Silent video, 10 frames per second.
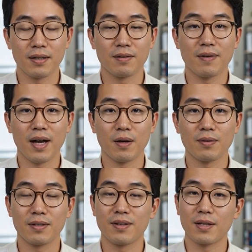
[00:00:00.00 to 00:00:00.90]

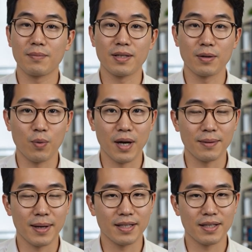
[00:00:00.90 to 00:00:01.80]
Valve's investment in
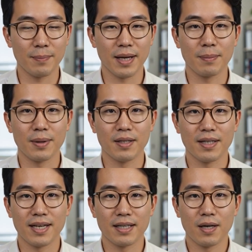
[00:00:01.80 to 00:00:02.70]
wine-based
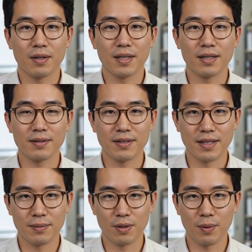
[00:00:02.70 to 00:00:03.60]
compatibility technology
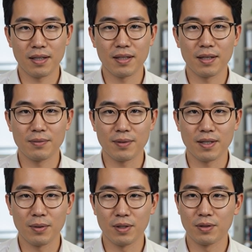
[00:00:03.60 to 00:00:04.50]
stems directly from the
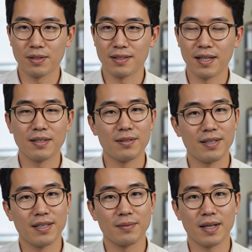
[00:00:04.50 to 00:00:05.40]
commercial success of the
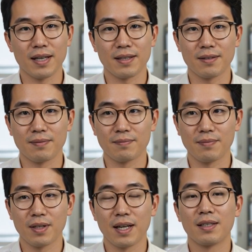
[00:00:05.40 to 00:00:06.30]
Steam Deck,
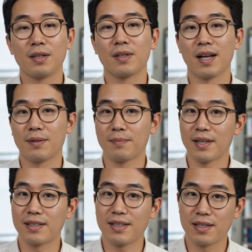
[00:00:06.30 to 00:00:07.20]
their handheld gaming
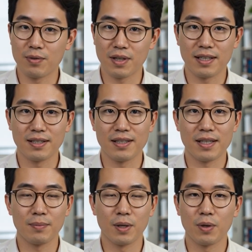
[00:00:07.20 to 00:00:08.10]
PC running
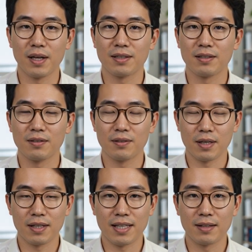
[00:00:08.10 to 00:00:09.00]
SteamOS, a
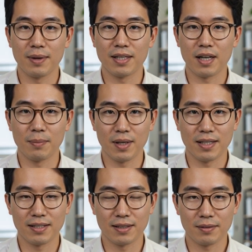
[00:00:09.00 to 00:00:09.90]
Linux-based
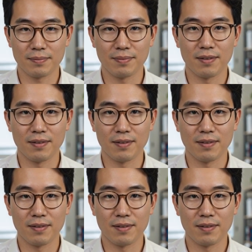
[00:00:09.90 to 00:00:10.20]
operating system.